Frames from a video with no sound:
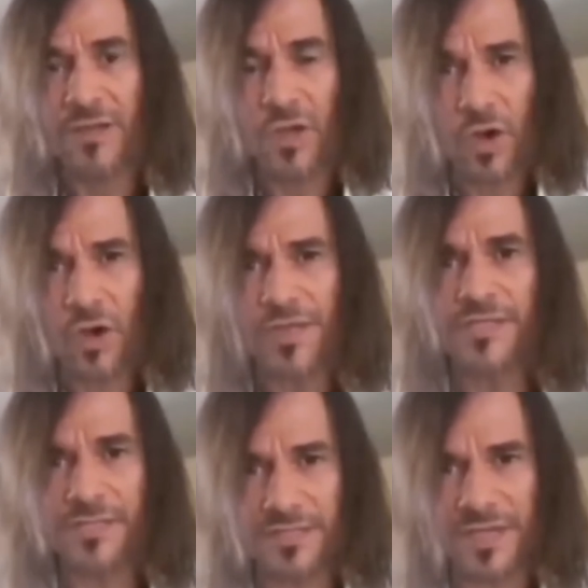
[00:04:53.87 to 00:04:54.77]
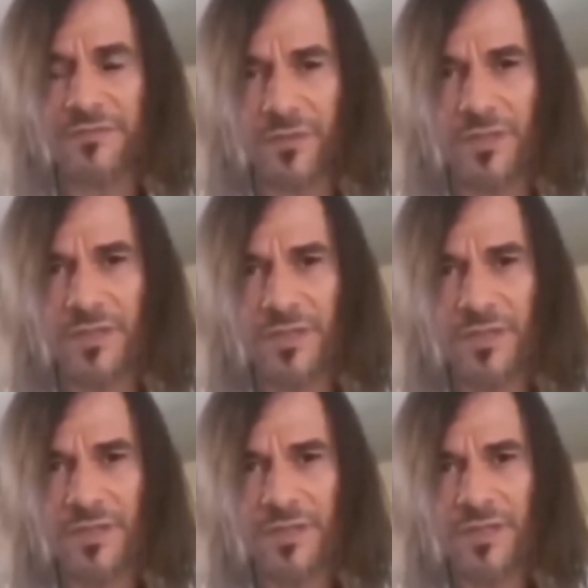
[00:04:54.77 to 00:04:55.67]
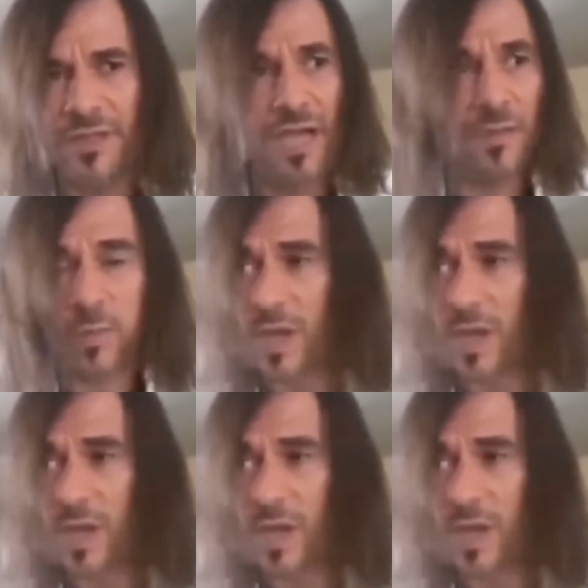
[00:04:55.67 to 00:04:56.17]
God is the devil, and